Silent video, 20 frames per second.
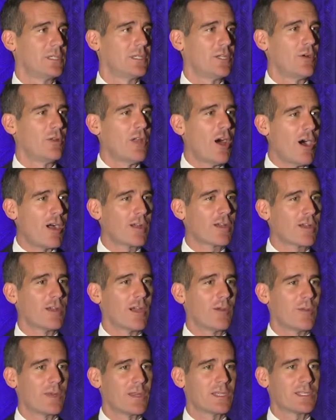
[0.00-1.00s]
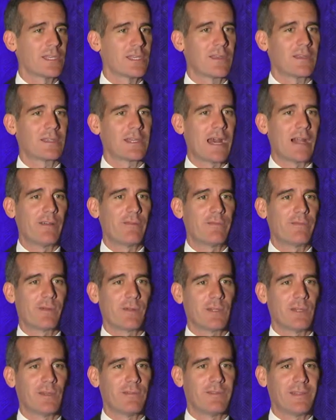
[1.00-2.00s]
No longer are we the Southern
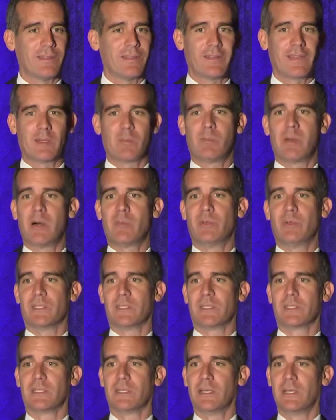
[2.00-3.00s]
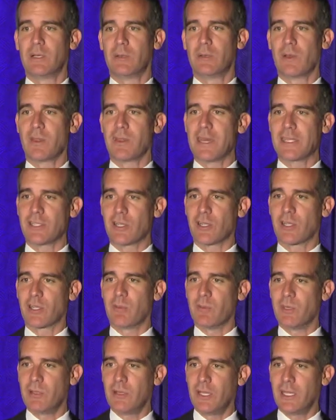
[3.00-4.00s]
California of living in bubbles, whether that's our
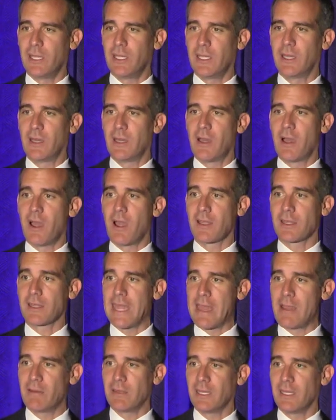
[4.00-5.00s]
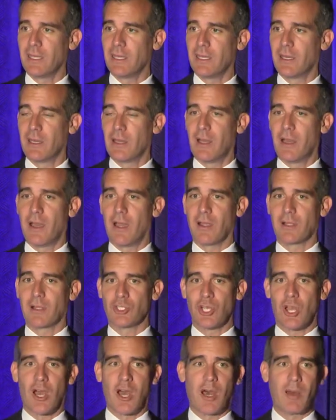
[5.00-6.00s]
community, our county, our
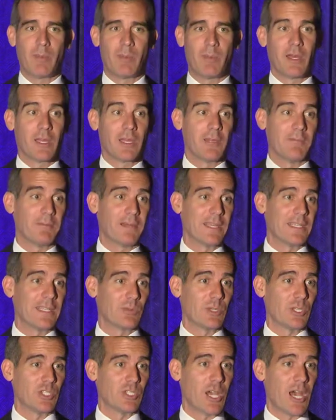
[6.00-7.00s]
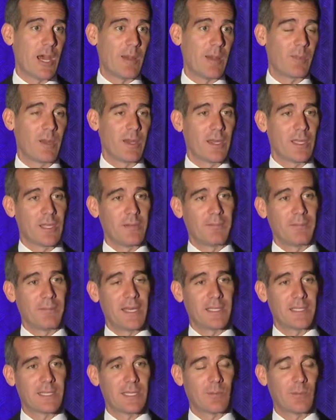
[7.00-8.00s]
job, the place we shop, the
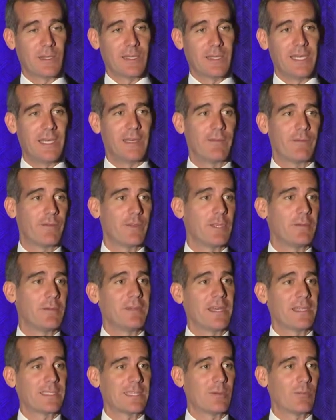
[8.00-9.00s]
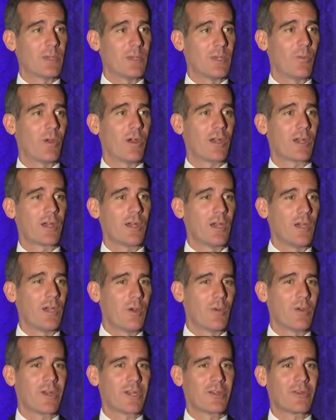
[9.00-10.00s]
place that we live, the place that we work.
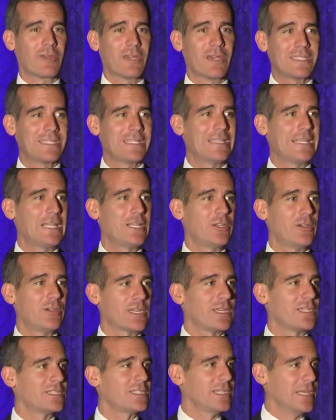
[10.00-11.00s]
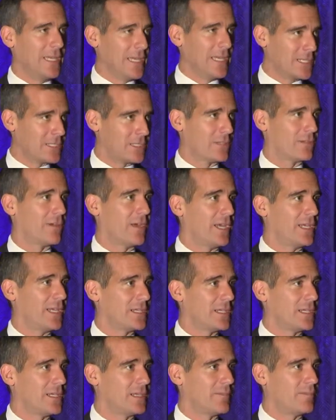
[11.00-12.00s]
We're increasingly looking to integrate.
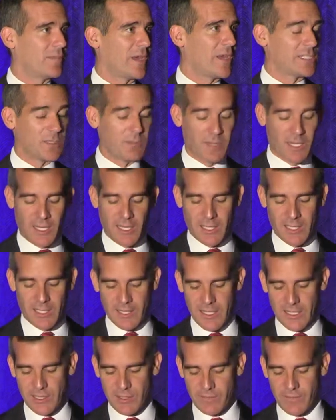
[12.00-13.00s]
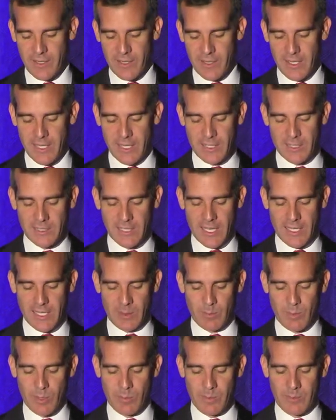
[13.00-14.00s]
And to me, that's a very
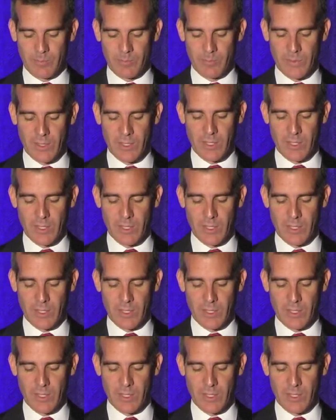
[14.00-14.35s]
exciting moment.